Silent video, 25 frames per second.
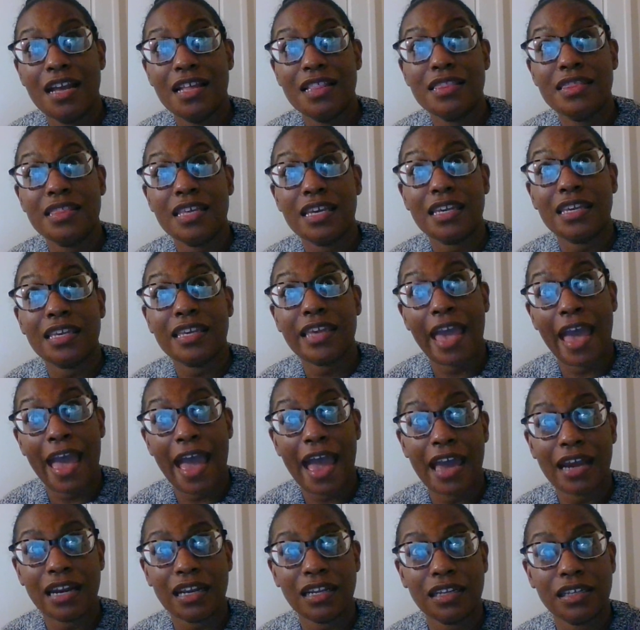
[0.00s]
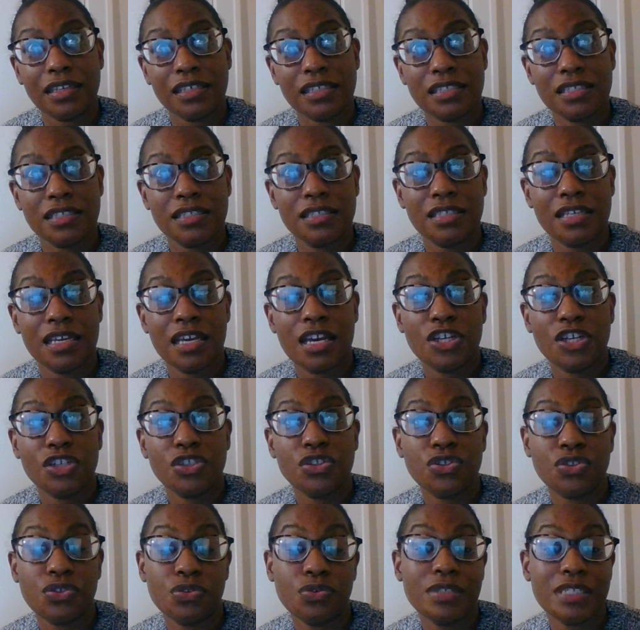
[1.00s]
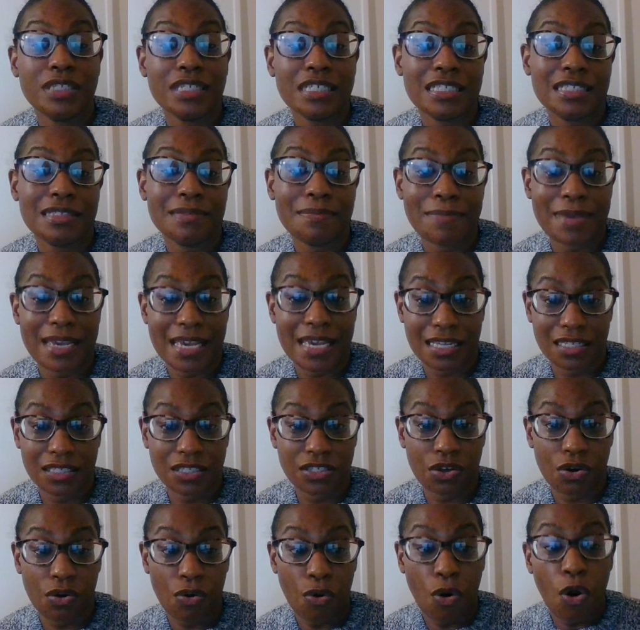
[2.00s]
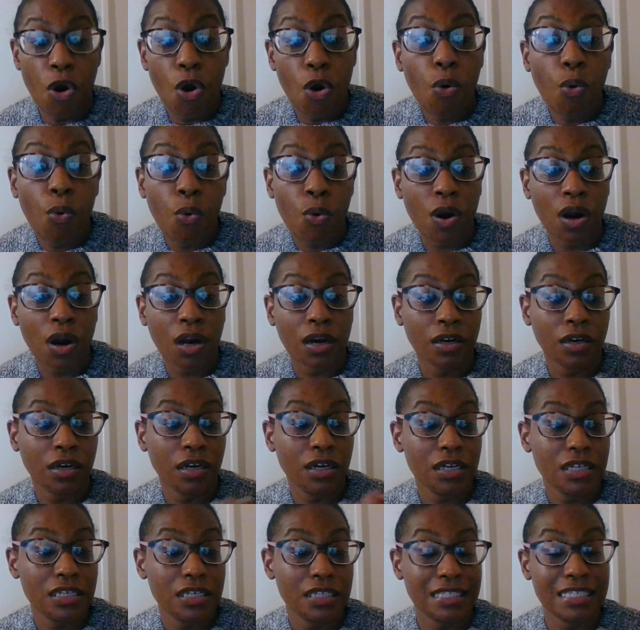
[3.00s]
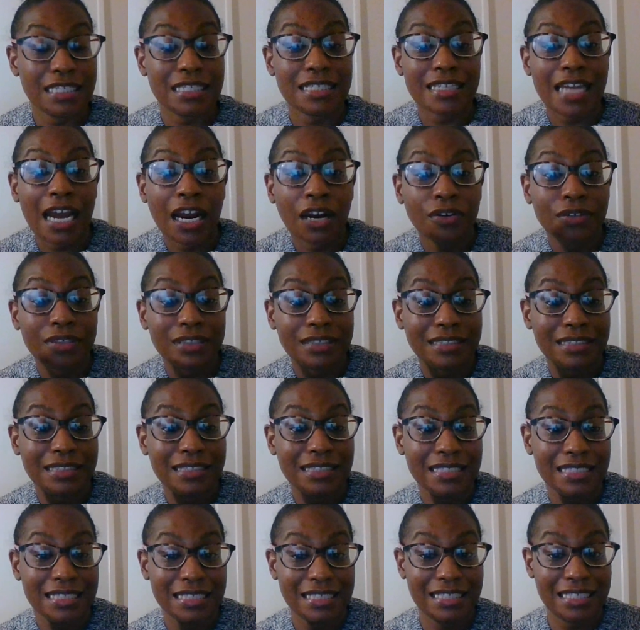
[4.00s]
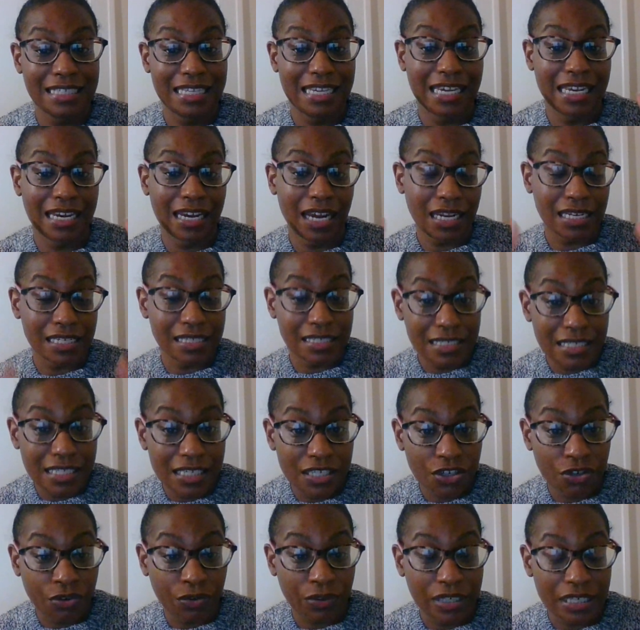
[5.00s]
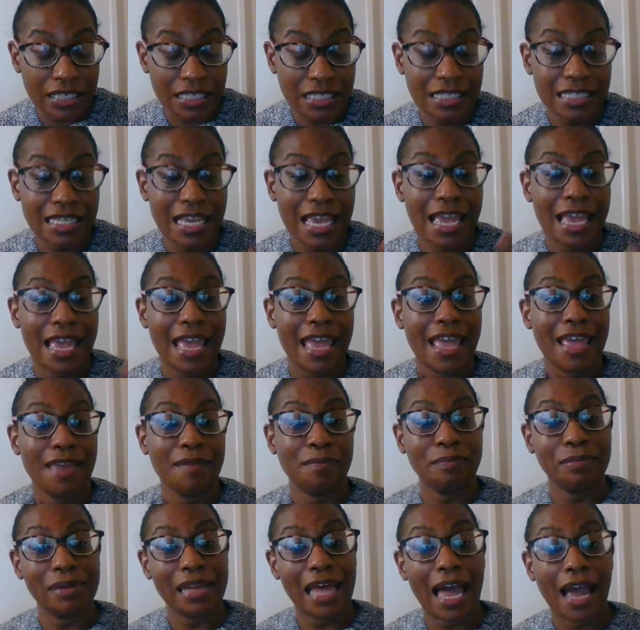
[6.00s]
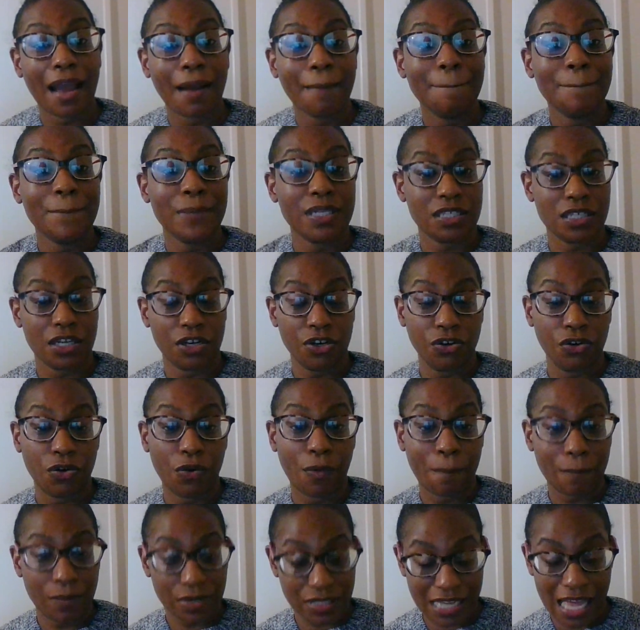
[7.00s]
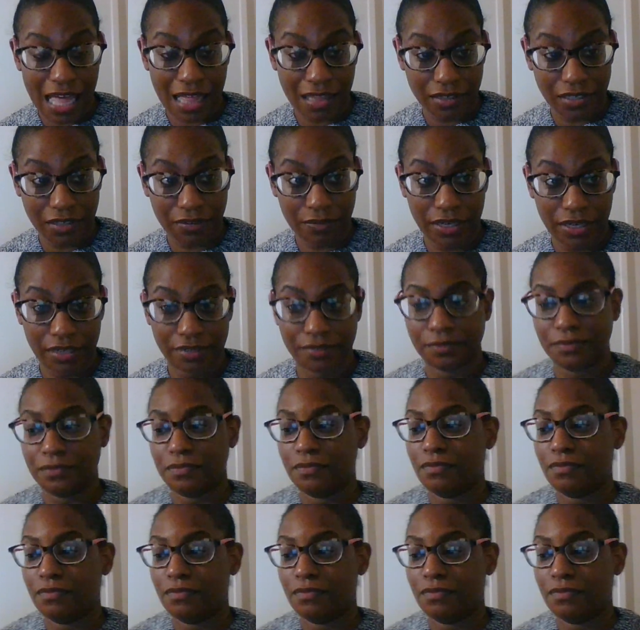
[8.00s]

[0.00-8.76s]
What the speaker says: the catalyst to dismantle or to start seeing a decrease in Black maternal mortality rate.